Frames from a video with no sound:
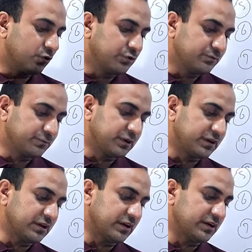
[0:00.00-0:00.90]
low
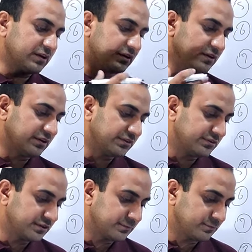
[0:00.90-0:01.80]
spray rate
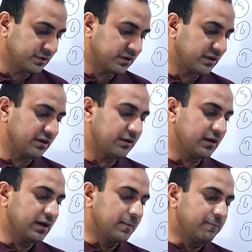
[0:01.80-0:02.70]
increase the spray rate